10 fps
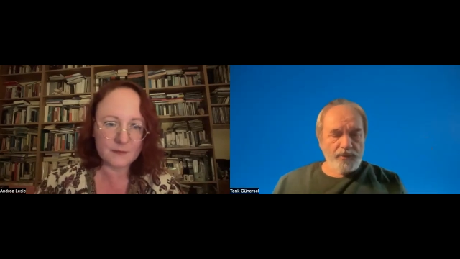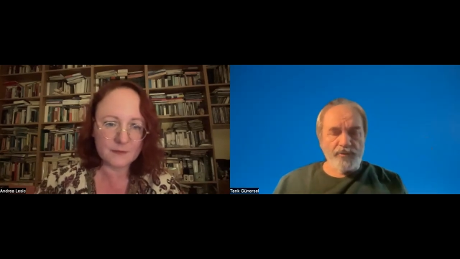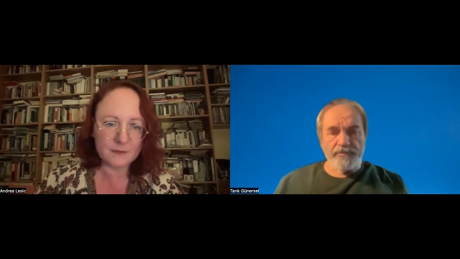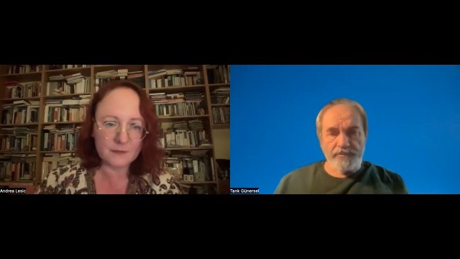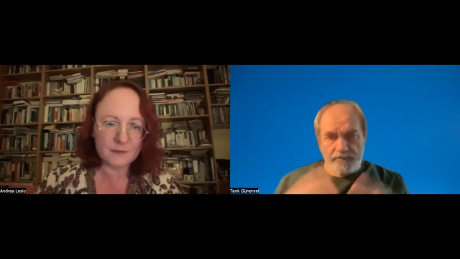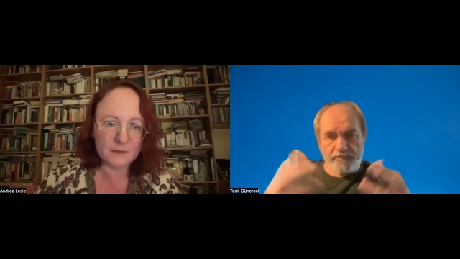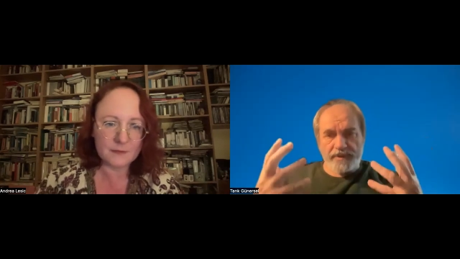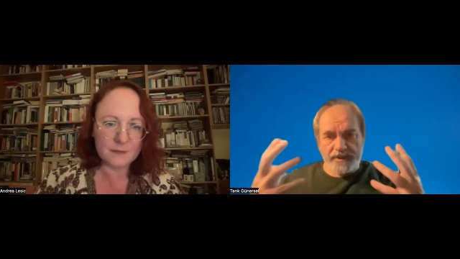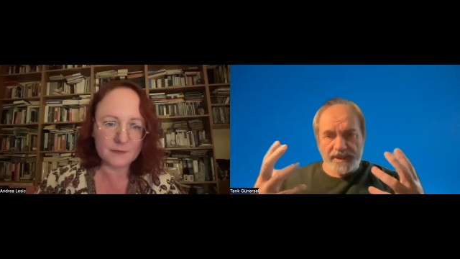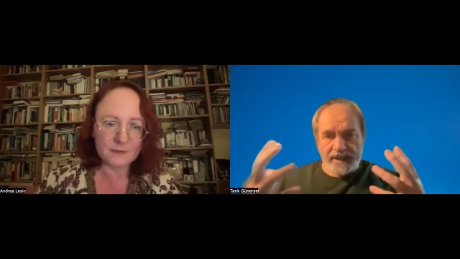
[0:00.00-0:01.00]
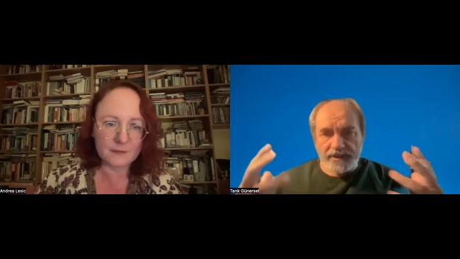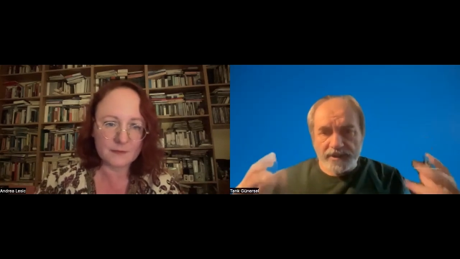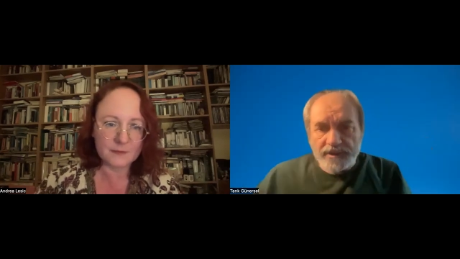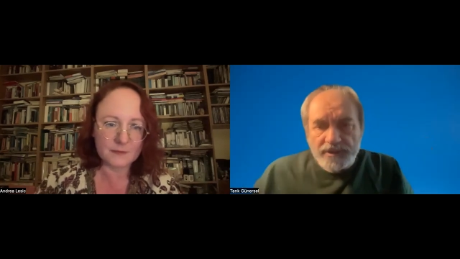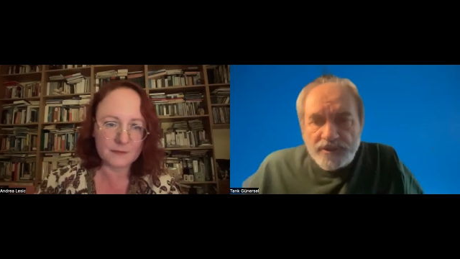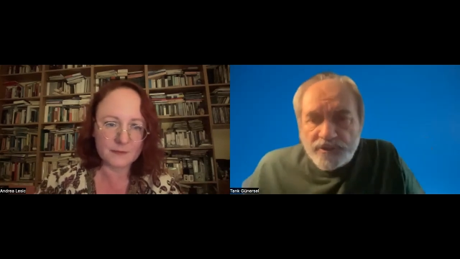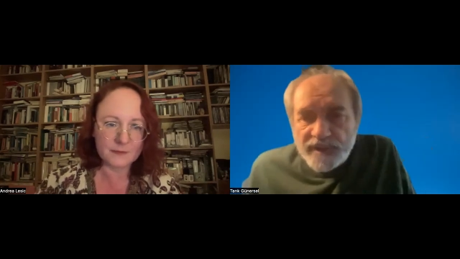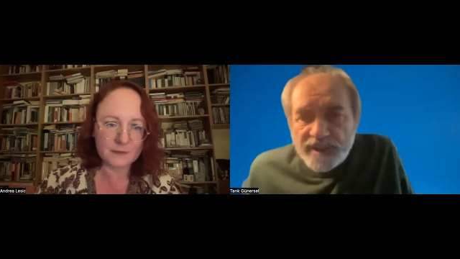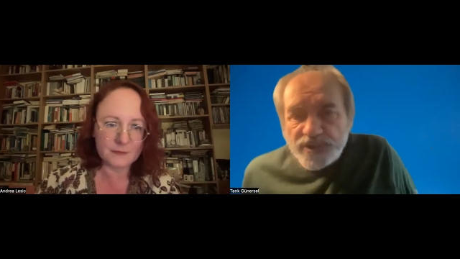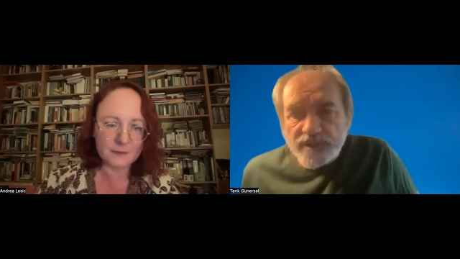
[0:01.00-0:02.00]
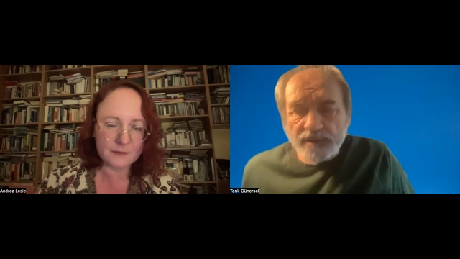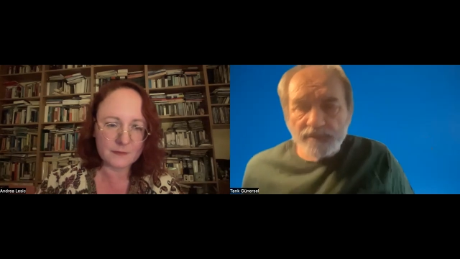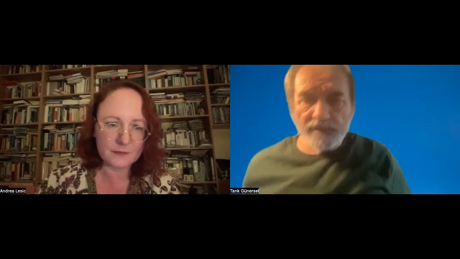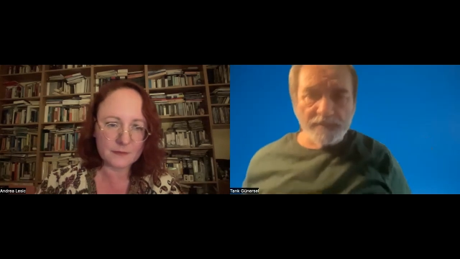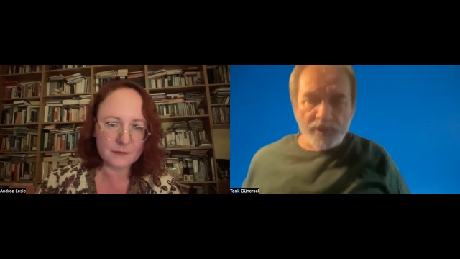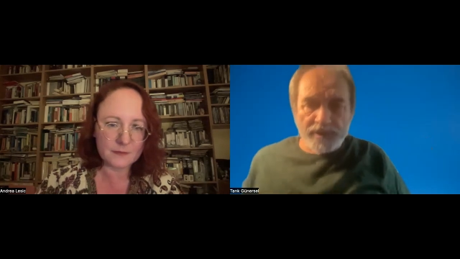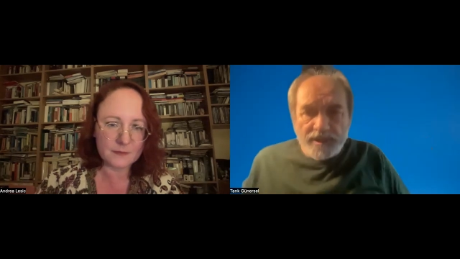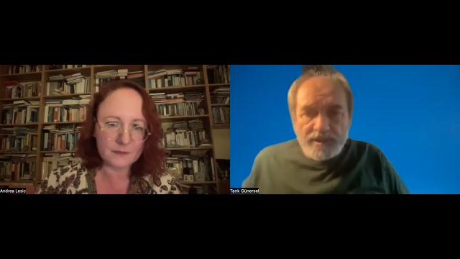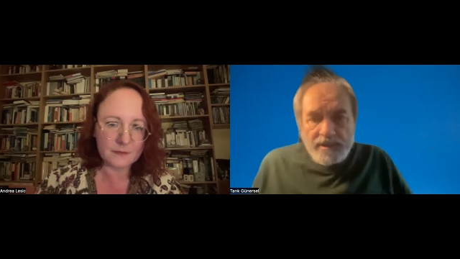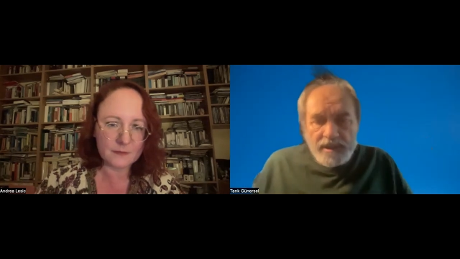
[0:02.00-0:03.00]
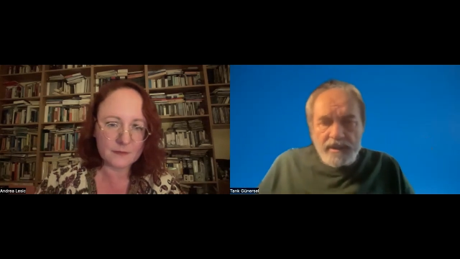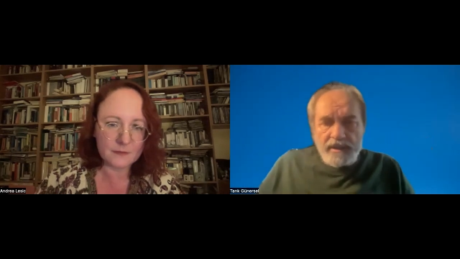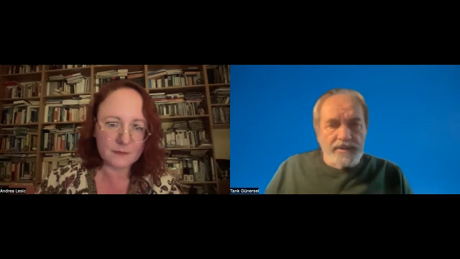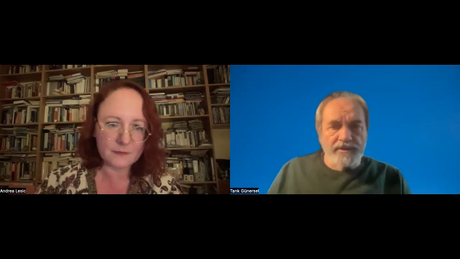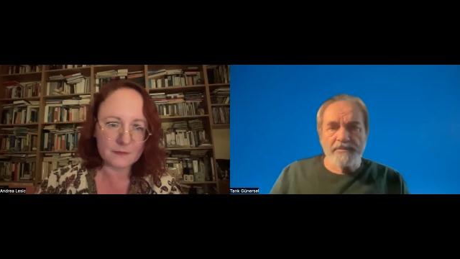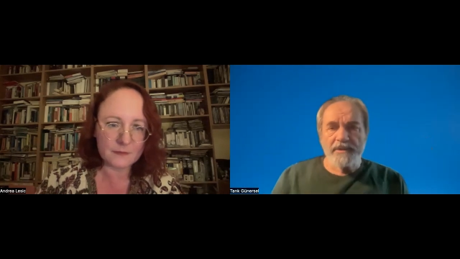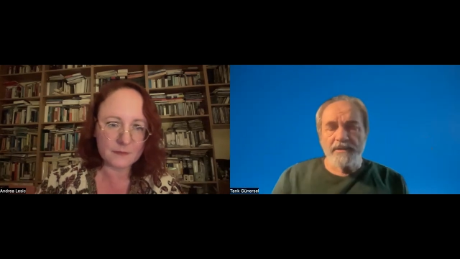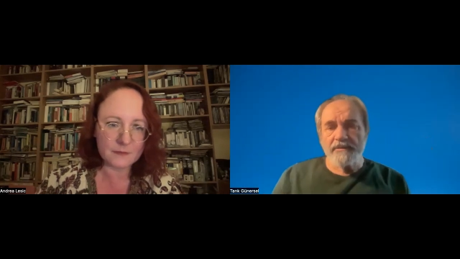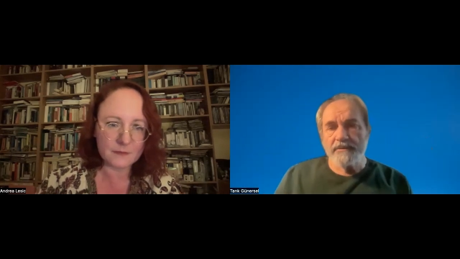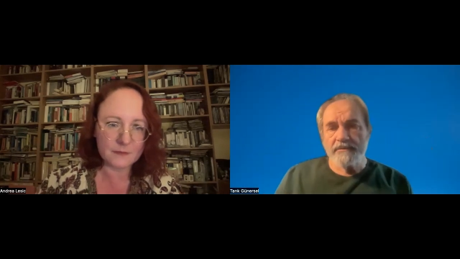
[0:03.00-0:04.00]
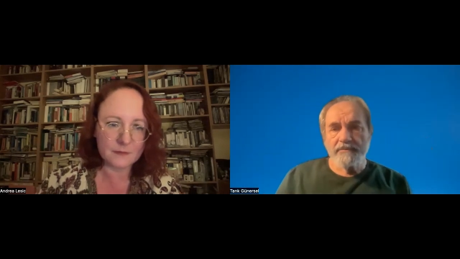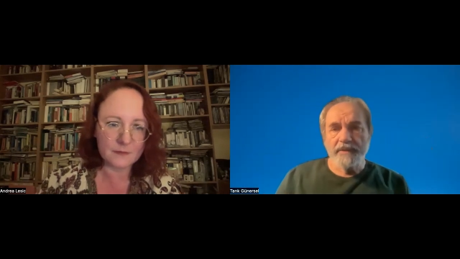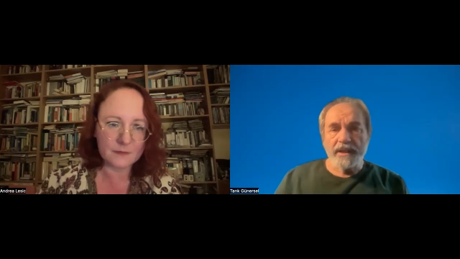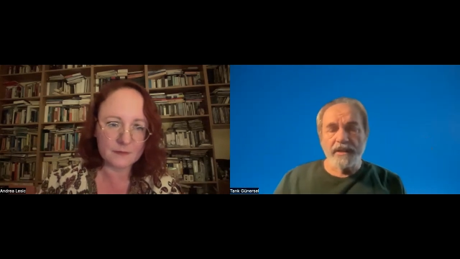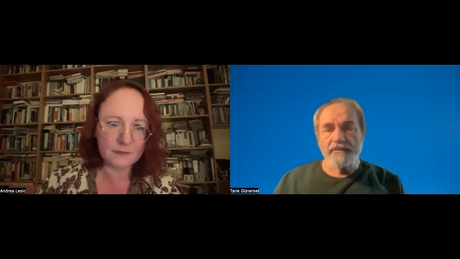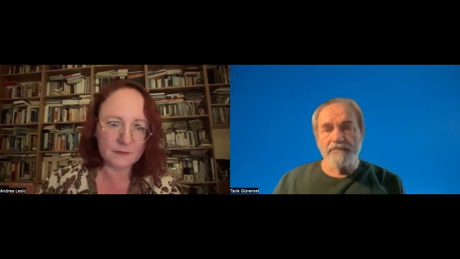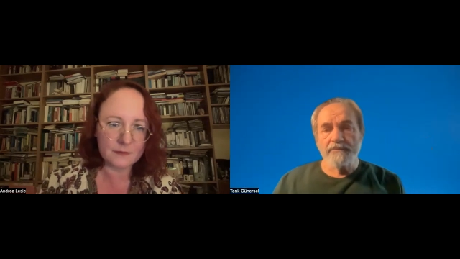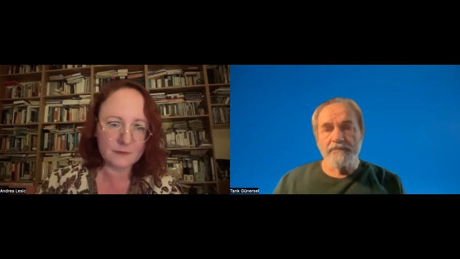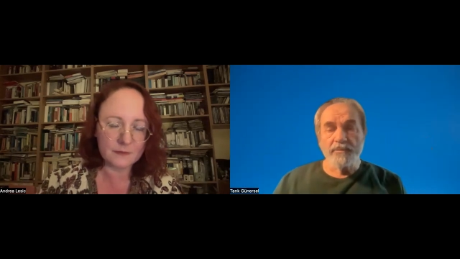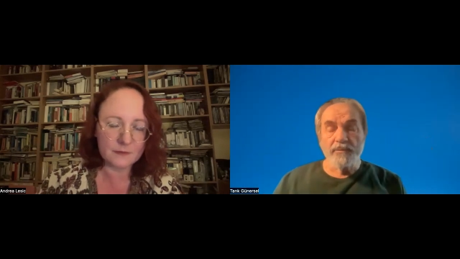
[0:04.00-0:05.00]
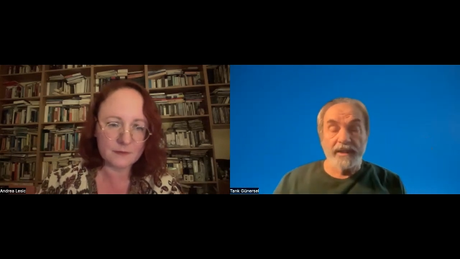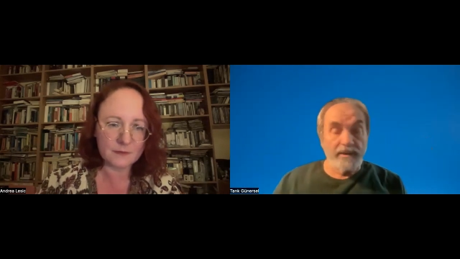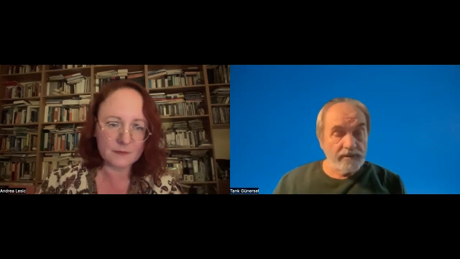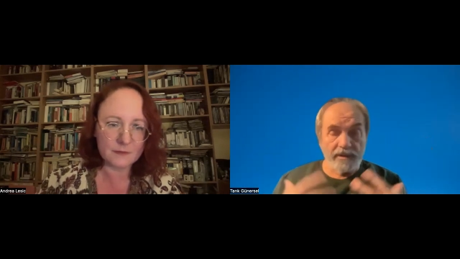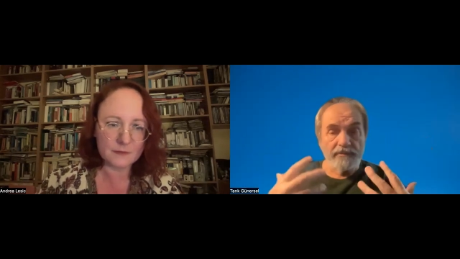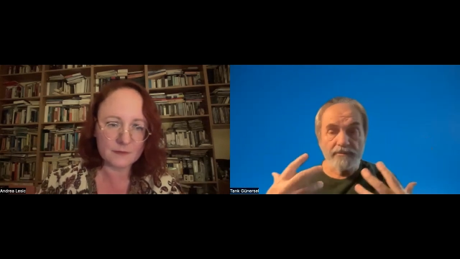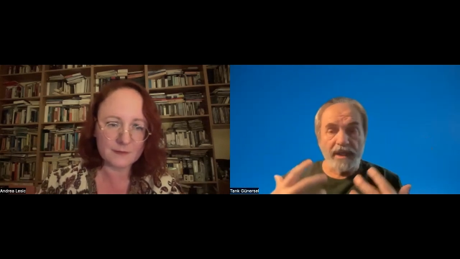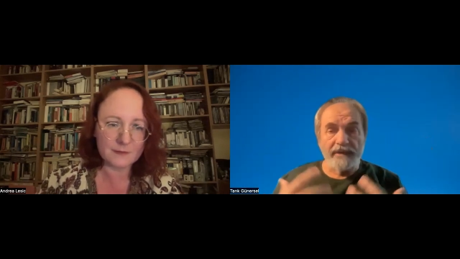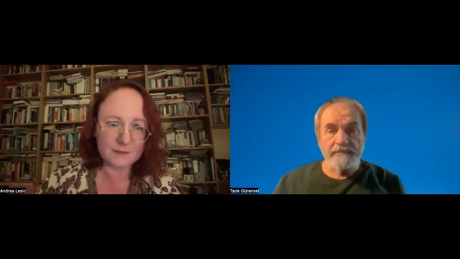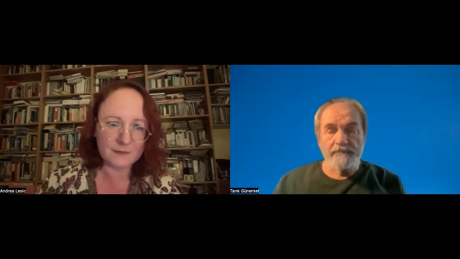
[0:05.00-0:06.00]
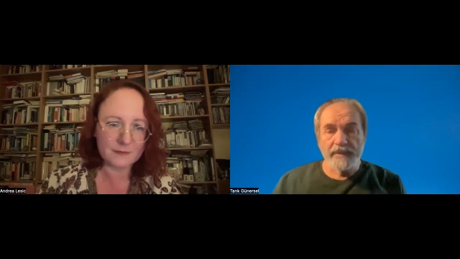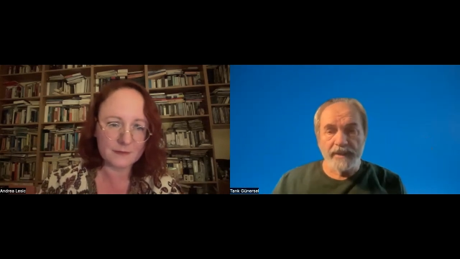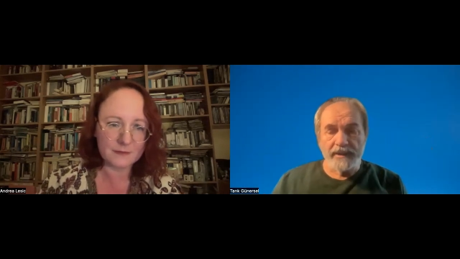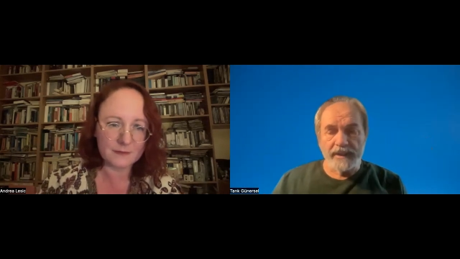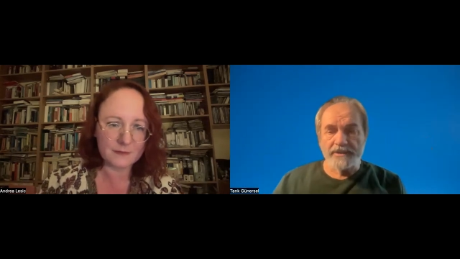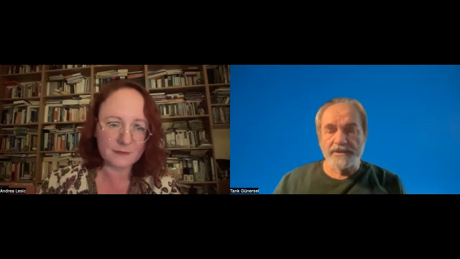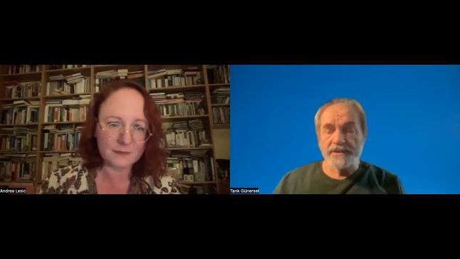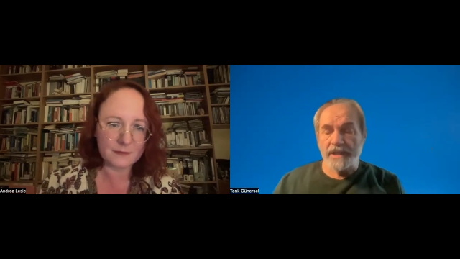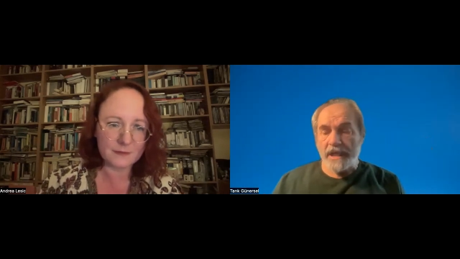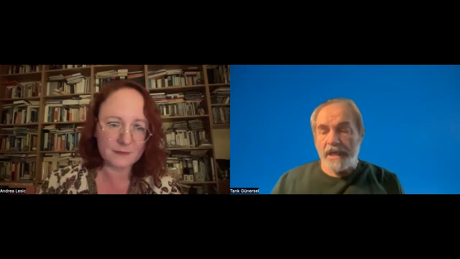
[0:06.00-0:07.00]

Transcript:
Speaker 1: you presented the situation process uh, extremely uh, well, uh, I'm enlightened.